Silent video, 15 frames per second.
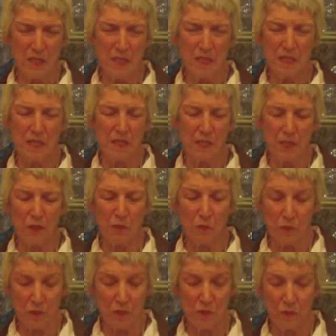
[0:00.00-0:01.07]
This is in the
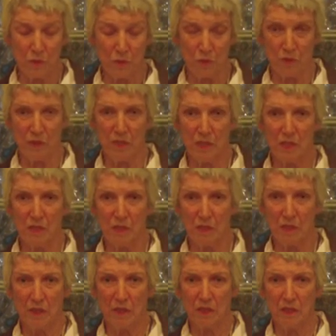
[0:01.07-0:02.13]
Yoga Sutras, or
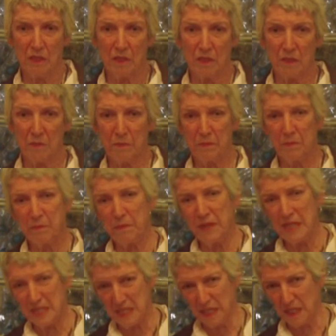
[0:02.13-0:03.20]
the
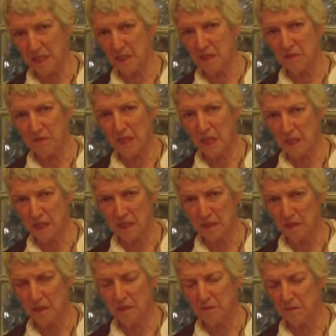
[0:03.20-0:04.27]
basics of
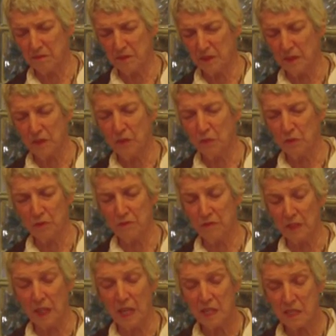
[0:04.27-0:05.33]
hatha, of yoga
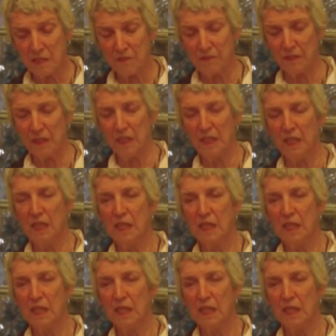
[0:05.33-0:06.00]
philosophy.